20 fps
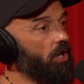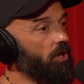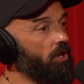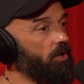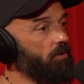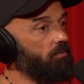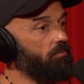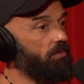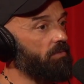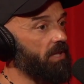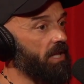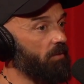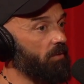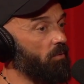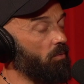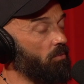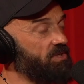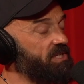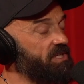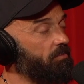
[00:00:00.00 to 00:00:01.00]
like
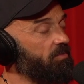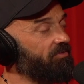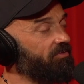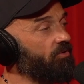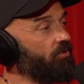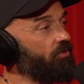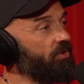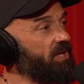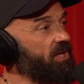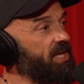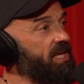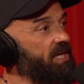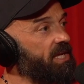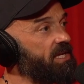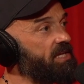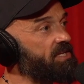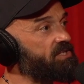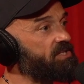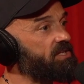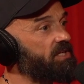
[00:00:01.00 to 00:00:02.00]
what we said before, the
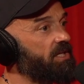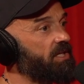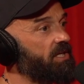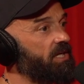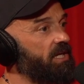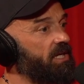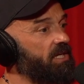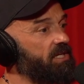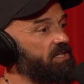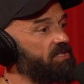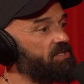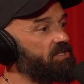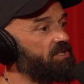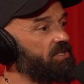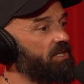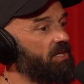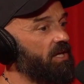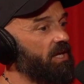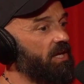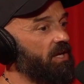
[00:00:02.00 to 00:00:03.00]
key is
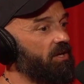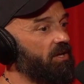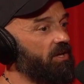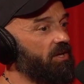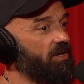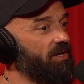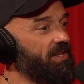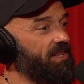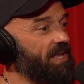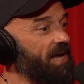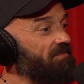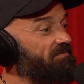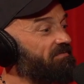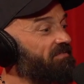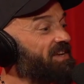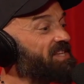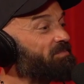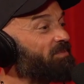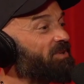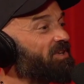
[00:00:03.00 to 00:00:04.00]
that
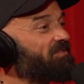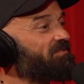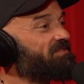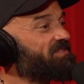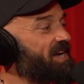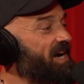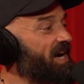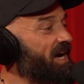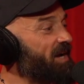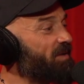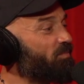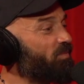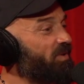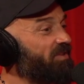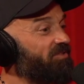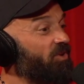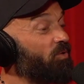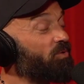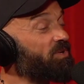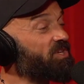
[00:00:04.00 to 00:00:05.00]
investment of time
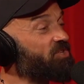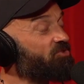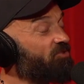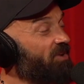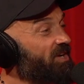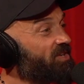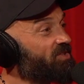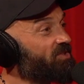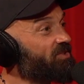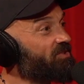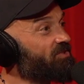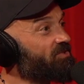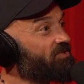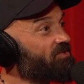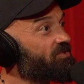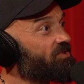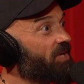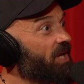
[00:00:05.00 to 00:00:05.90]
with no distractions.